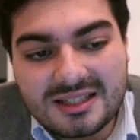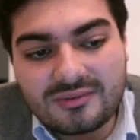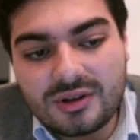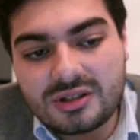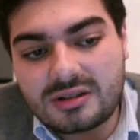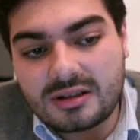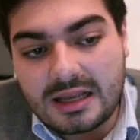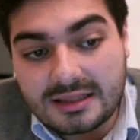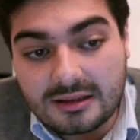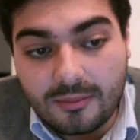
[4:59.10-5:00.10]
switch to the
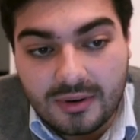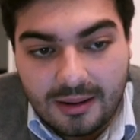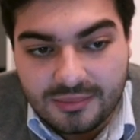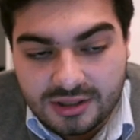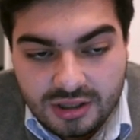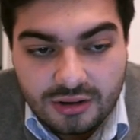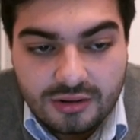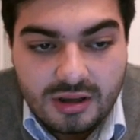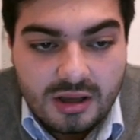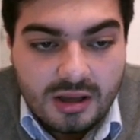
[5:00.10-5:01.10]
desktop number
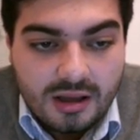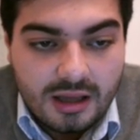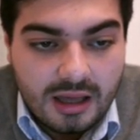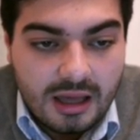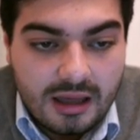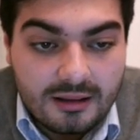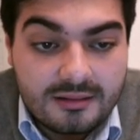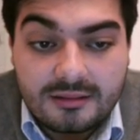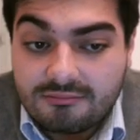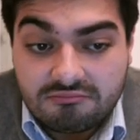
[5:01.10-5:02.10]
two and
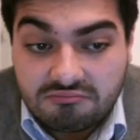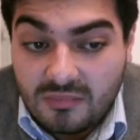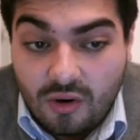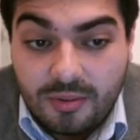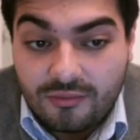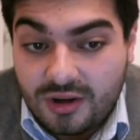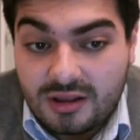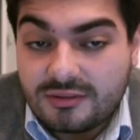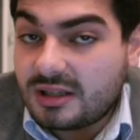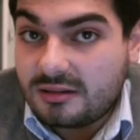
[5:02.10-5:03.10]
open
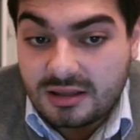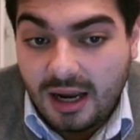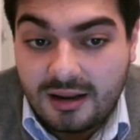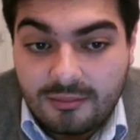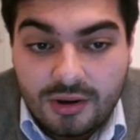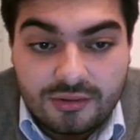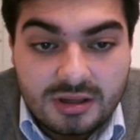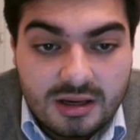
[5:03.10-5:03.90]
windows in tiling mode.